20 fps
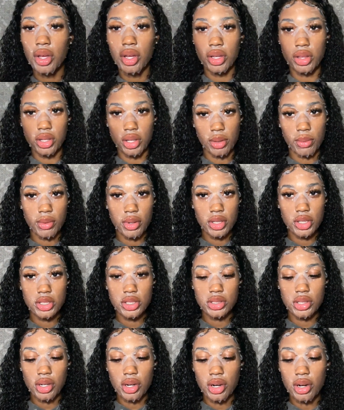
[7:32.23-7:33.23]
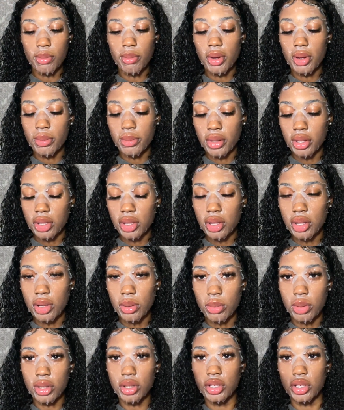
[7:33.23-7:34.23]
and then I'm gonna start my
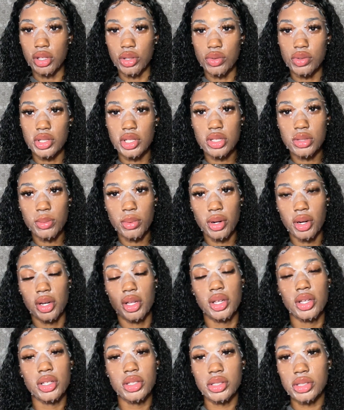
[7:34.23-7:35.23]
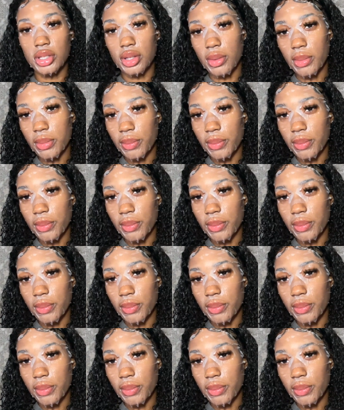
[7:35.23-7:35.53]
makeup and use these products.